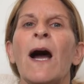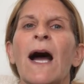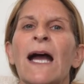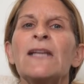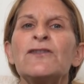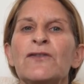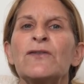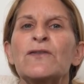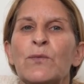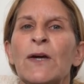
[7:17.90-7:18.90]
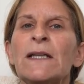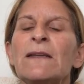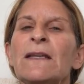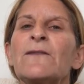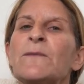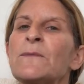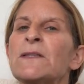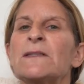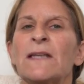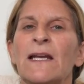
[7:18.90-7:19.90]
I choose one thing from the
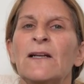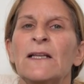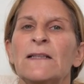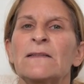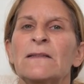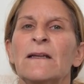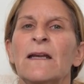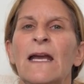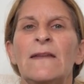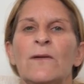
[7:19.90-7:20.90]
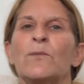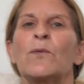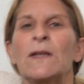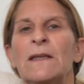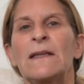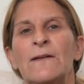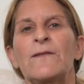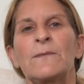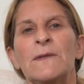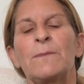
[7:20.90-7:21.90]
desire list and then one thing
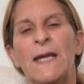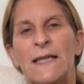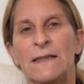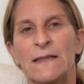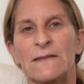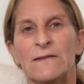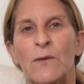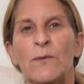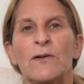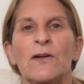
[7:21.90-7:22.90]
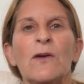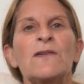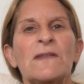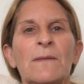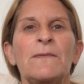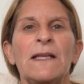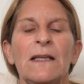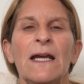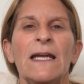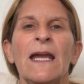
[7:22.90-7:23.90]
from the pain list. So it'll go something
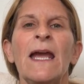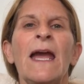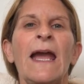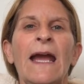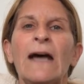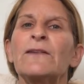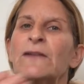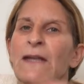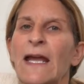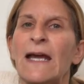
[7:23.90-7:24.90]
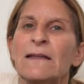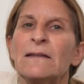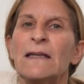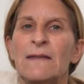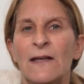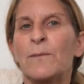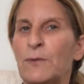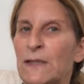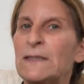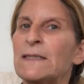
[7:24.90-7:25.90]
like how to get, and then I'll
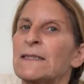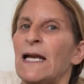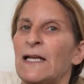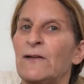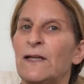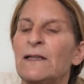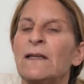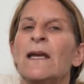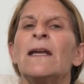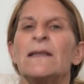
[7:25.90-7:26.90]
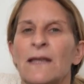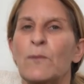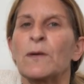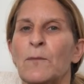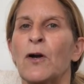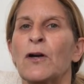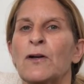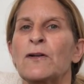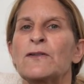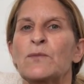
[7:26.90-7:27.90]
put a desire in, network
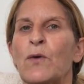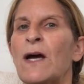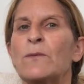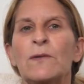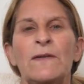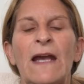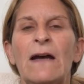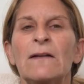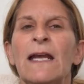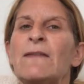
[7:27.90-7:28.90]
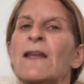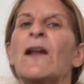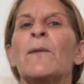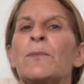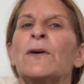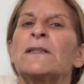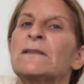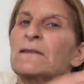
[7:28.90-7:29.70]
marketers want without, and then I'll put